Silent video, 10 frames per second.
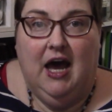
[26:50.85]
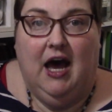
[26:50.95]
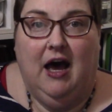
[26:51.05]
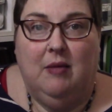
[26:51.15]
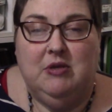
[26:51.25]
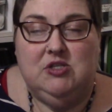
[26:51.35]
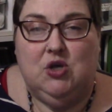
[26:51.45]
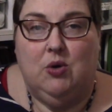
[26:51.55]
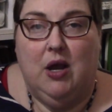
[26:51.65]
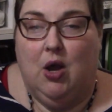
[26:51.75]
Um,
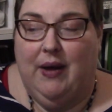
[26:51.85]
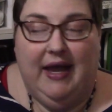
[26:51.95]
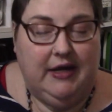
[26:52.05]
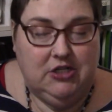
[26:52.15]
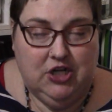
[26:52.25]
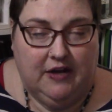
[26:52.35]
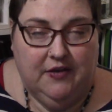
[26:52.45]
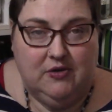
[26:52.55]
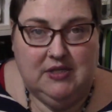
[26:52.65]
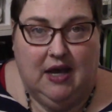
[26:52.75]
so go ahead and check
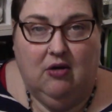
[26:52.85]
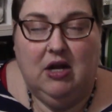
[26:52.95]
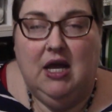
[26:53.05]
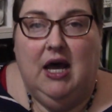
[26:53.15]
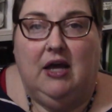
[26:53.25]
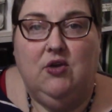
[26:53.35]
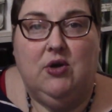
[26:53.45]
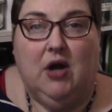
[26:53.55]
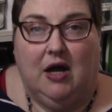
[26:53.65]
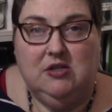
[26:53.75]
those out. You
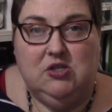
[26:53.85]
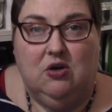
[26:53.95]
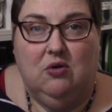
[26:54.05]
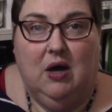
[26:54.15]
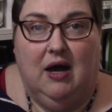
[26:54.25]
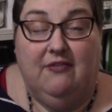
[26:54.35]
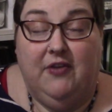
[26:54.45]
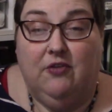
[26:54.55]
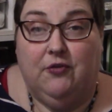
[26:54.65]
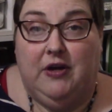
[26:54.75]
can also uh,
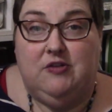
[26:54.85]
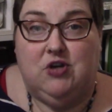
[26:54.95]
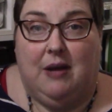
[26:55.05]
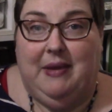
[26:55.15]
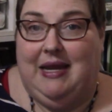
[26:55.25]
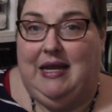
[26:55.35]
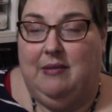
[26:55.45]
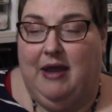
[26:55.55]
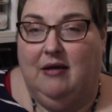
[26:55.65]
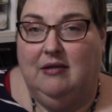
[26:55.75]
feel free to drop me an
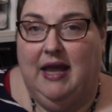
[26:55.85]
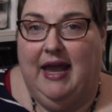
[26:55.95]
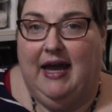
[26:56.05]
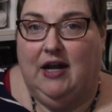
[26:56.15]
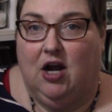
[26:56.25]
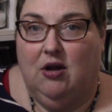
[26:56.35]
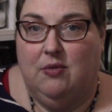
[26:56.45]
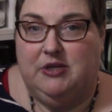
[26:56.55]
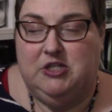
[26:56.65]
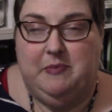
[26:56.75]
email at
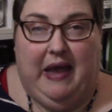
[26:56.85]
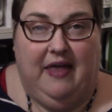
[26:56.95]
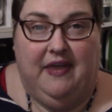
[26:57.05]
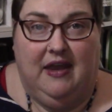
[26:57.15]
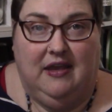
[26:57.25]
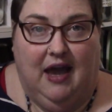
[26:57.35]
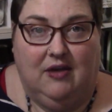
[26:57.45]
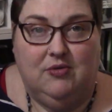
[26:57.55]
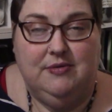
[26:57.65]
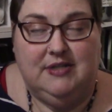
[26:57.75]
heartofthewitchespath at
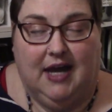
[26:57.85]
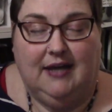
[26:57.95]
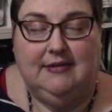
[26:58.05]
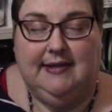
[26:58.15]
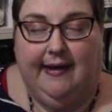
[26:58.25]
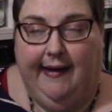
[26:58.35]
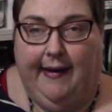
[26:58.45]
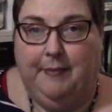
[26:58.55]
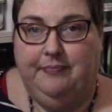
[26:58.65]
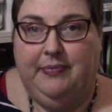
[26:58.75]
yahoo.com
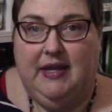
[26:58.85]
gmail.com.